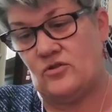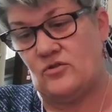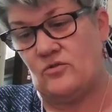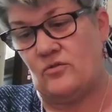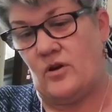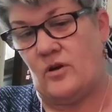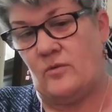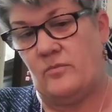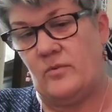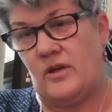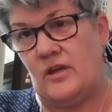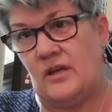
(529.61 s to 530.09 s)

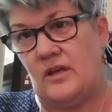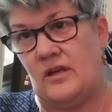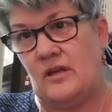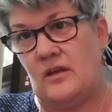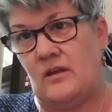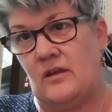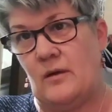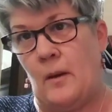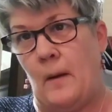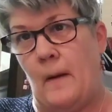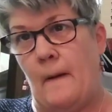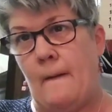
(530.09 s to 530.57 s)

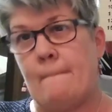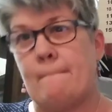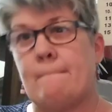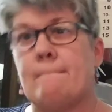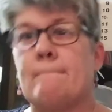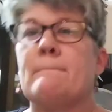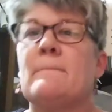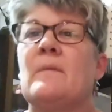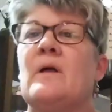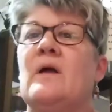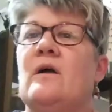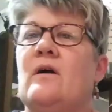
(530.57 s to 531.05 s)
scrubby.
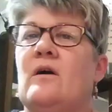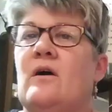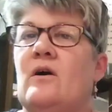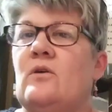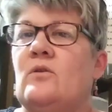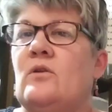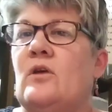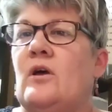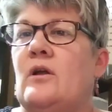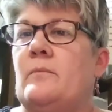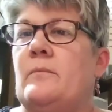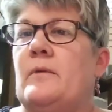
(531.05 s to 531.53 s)

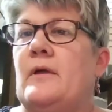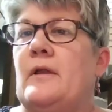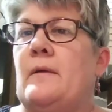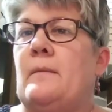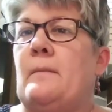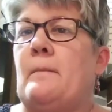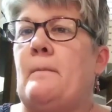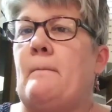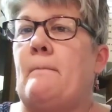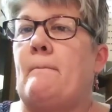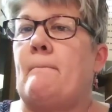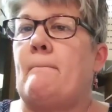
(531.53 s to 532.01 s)
Hold on a
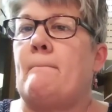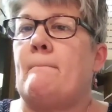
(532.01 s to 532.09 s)
minute.